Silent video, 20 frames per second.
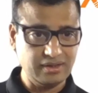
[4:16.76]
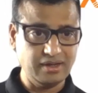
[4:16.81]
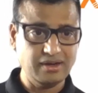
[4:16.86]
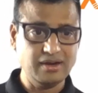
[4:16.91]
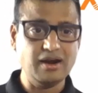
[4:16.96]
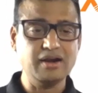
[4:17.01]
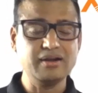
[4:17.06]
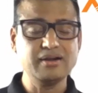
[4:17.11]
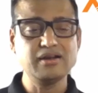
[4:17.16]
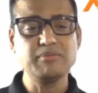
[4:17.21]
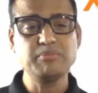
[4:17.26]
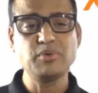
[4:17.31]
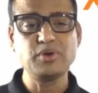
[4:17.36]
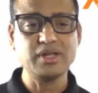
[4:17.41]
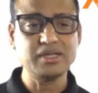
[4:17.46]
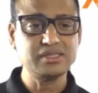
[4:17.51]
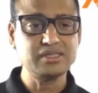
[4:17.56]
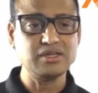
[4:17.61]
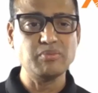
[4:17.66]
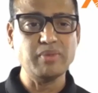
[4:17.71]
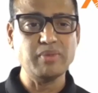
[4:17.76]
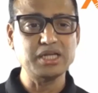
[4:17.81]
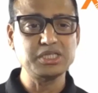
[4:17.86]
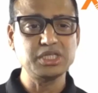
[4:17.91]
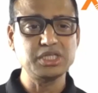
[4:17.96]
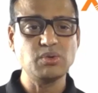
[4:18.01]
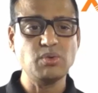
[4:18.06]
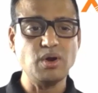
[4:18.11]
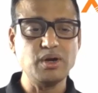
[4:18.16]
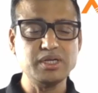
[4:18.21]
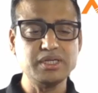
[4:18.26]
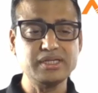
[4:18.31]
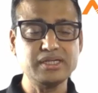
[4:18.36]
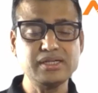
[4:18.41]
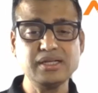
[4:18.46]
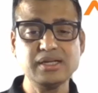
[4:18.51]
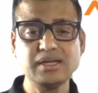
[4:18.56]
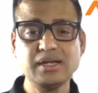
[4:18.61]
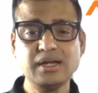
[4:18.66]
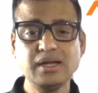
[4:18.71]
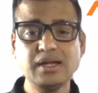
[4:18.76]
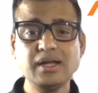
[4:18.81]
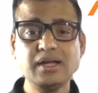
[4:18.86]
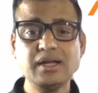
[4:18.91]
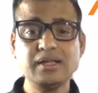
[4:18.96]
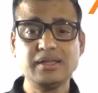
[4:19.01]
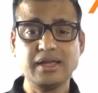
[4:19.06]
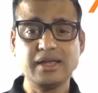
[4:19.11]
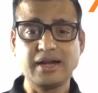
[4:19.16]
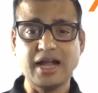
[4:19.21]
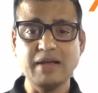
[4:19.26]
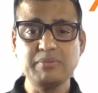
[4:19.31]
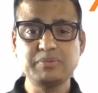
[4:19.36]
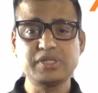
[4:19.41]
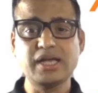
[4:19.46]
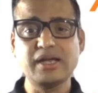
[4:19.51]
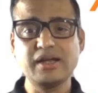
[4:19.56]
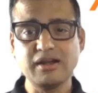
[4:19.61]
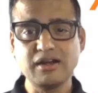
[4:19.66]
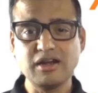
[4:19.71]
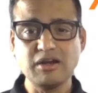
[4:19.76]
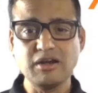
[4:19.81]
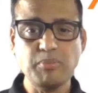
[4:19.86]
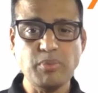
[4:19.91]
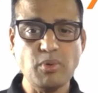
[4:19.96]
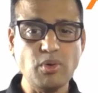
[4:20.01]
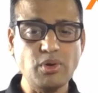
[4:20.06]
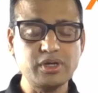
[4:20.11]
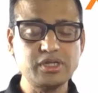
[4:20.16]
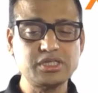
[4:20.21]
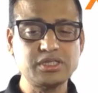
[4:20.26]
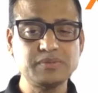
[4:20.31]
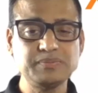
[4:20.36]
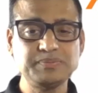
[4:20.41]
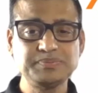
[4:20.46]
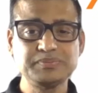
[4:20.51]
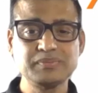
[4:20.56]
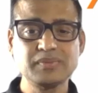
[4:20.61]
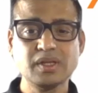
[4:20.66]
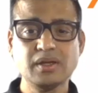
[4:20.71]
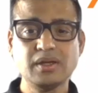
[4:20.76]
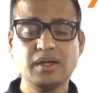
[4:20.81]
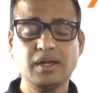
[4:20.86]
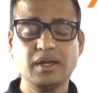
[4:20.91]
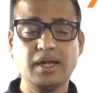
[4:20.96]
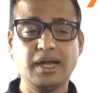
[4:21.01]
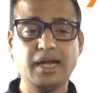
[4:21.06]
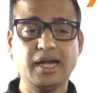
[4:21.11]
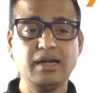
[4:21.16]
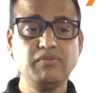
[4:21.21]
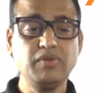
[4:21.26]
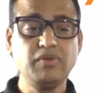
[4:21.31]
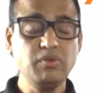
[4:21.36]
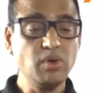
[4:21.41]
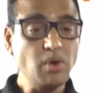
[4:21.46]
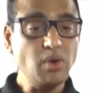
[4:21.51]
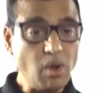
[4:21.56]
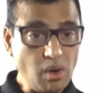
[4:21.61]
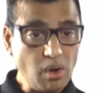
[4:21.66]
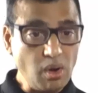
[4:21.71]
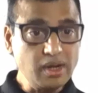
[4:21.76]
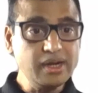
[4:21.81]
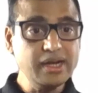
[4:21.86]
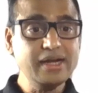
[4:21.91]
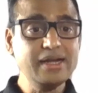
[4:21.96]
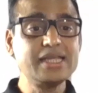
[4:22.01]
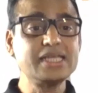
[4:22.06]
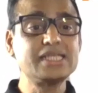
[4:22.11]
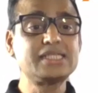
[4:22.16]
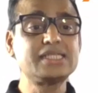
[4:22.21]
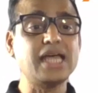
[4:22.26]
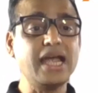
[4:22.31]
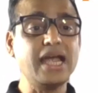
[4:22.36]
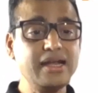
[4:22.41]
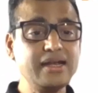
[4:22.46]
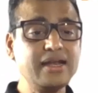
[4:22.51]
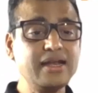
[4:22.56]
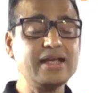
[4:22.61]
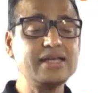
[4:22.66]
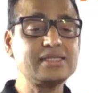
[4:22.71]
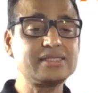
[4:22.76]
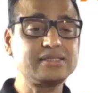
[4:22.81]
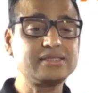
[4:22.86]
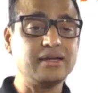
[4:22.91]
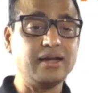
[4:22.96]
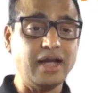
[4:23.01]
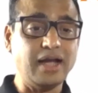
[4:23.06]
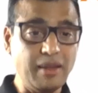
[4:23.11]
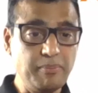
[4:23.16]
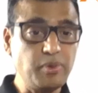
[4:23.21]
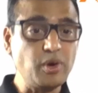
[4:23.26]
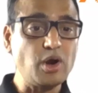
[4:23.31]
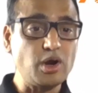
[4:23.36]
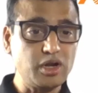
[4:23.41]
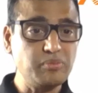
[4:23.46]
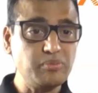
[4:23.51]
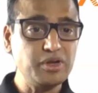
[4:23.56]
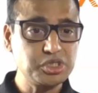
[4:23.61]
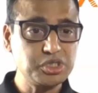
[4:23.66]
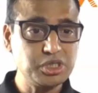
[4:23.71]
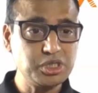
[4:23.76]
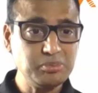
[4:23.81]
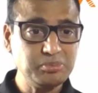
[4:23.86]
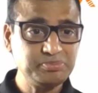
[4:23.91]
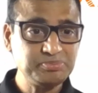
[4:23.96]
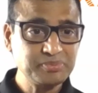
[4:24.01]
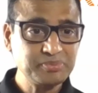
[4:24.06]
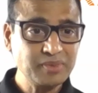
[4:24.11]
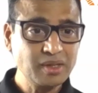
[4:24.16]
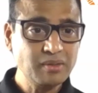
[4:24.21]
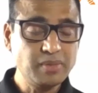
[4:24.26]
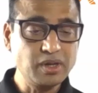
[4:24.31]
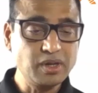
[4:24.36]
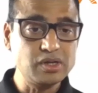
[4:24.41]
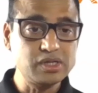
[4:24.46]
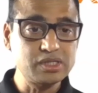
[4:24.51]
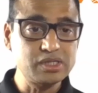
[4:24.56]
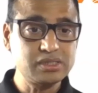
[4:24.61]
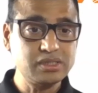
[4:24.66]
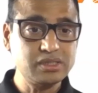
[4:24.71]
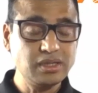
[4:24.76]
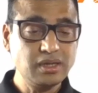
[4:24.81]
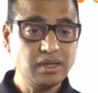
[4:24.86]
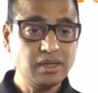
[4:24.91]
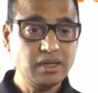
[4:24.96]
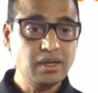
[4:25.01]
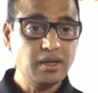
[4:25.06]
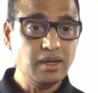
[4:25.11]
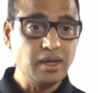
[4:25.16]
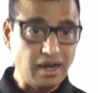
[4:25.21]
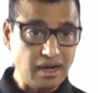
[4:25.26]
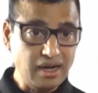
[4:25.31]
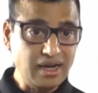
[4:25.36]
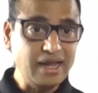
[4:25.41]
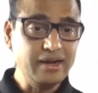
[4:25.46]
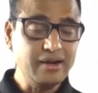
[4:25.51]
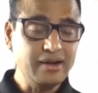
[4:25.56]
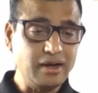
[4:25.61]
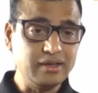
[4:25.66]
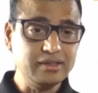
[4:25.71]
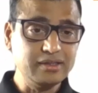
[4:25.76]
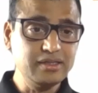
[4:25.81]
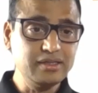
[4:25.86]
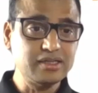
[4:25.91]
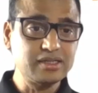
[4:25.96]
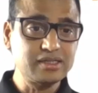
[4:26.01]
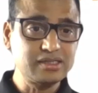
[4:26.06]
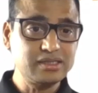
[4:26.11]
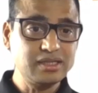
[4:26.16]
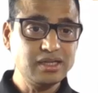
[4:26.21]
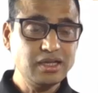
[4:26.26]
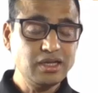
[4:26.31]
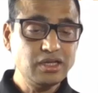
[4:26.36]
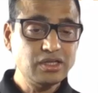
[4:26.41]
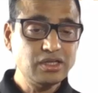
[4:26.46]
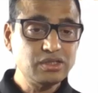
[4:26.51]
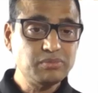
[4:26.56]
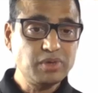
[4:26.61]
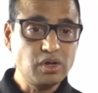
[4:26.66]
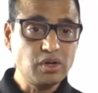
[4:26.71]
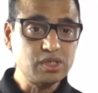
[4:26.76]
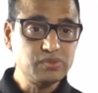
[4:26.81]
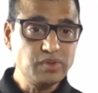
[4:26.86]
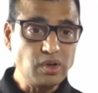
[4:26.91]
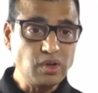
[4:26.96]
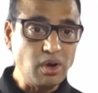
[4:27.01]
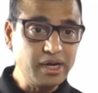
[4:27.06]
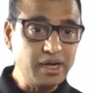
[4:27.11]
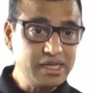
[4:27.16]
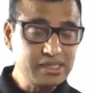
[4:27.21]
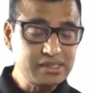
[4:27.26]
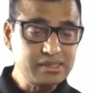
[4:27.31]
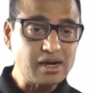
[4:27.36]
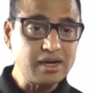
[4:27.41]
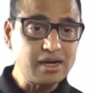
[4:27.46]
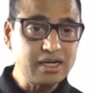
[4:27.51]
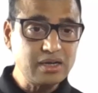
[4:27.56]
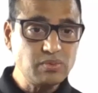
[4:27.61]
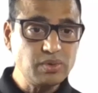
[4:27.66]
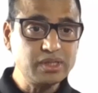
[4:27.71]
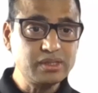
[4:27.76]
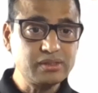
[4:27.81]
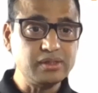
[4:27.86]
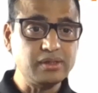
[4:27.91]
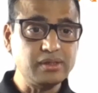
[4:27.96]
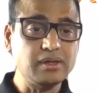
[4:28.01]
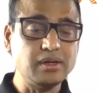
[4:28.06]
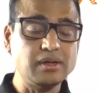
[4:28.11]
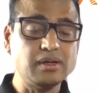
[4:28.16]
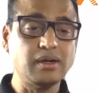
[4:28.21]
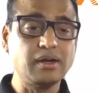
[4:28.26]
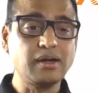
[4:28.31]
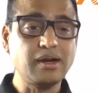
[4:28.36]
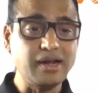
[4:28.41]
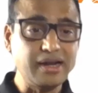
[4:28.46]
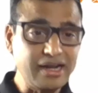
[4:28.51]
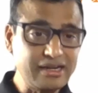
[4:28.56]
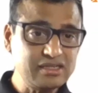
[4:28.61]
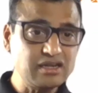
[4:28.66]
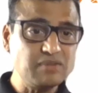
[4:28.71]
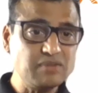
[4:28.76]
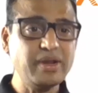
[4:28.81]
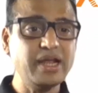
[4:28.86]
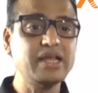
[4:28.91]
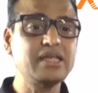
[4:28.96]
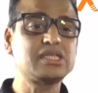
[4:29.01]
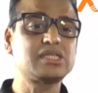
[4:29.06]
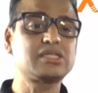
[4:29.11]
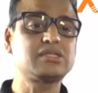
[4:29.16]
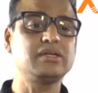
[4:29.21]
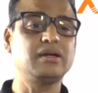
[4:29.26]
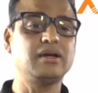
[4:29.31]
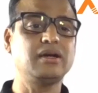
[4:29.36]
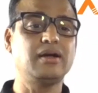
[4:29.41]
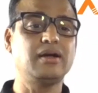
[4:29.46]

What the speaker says: Gartner put us on Magic Quadrant, their hype cycle reports. And we were already designed as hyperautomation because unlike others, because we already started with connector-based